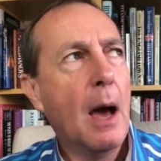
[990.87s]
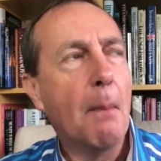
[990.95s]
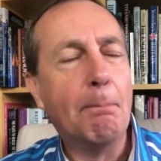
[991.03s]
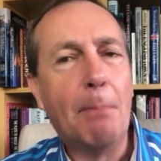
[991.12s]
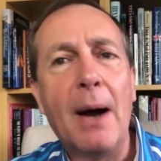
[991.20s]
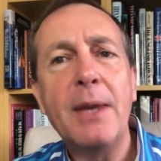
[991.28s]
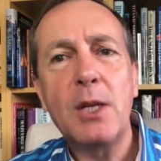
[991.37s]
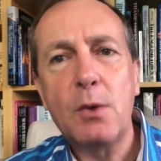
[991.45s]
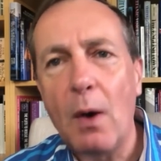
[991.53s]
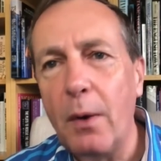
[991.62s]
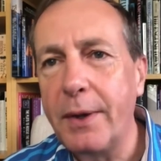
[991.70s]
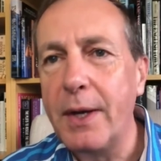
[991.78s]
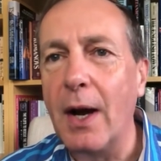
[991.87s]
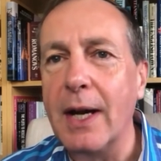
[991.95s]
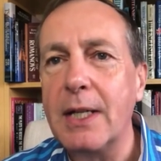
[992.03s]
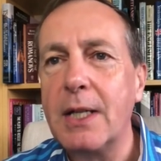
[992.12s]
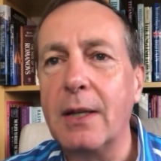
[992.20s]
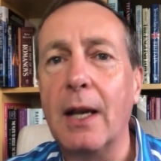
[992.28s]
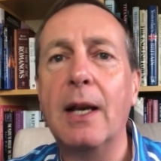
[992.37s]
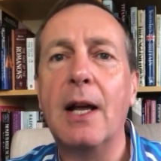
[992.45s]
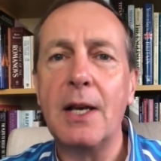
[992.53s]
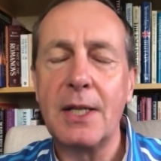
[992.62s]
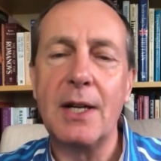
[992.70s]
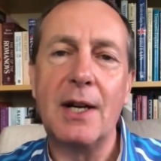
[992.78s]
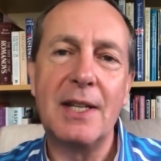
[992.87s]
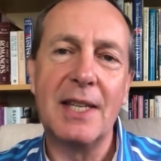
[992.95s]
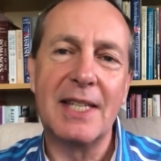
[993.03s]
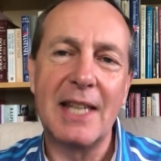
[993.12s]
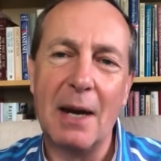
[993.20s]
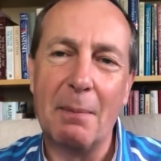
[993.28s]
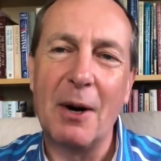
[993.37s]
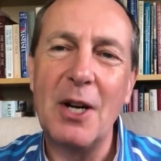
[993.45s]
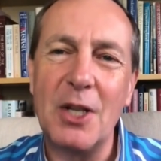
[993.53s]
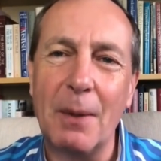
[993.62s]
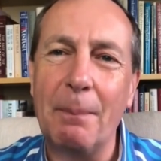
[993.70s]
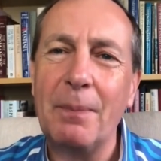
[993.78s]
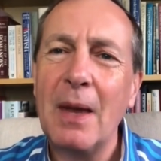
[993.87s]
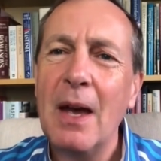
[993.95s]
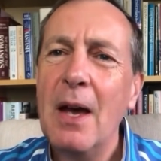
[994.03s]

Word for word: By the twelfth night, the last night of the celebration,